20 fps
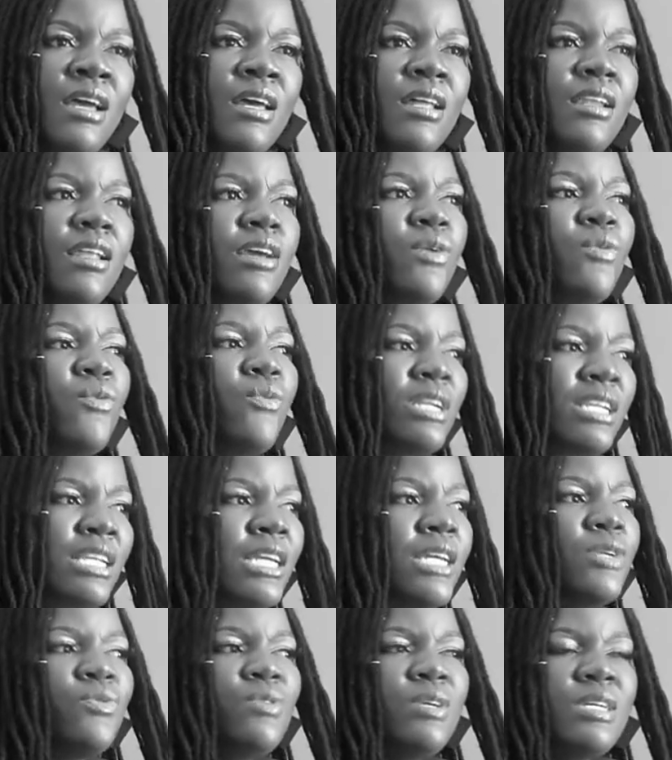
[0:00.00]
Like, what
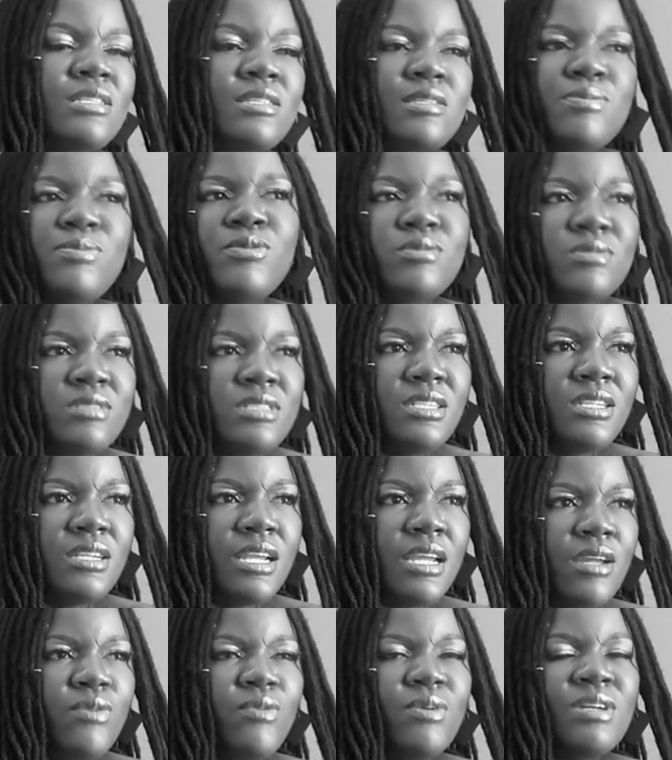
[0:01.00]
can we explore
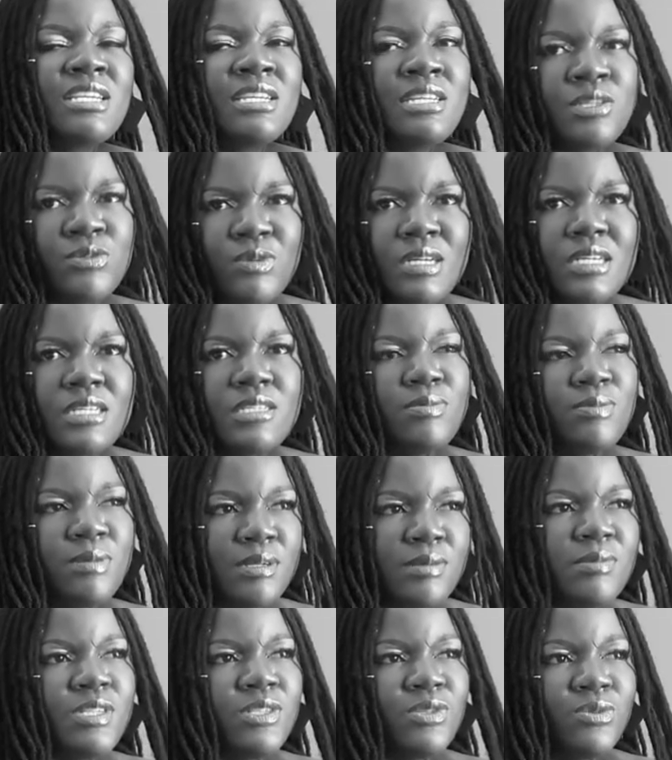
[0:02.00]
today? What can we
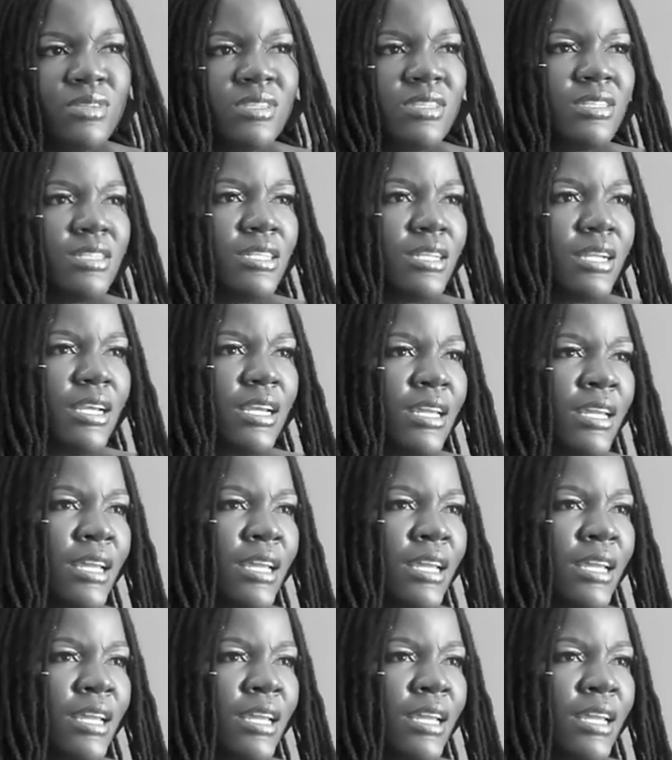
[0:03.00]
experiment with today?